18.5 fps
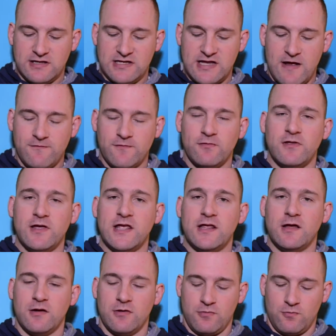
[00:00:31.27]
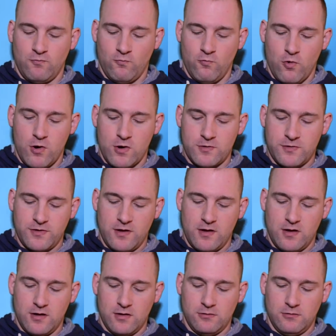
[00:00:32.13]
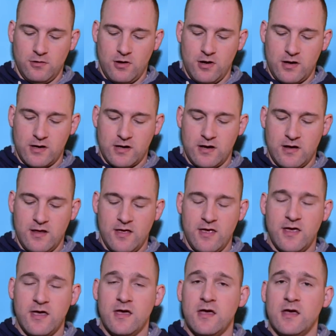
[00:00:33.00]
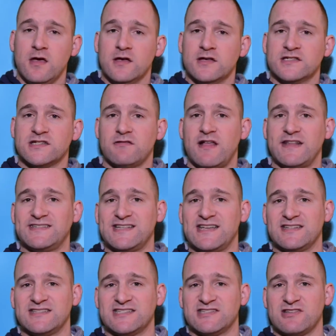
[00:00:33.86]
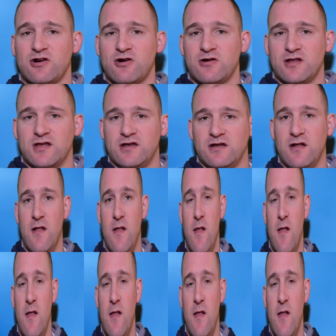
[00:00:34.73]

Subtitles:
definitely worth a look. So let's get started.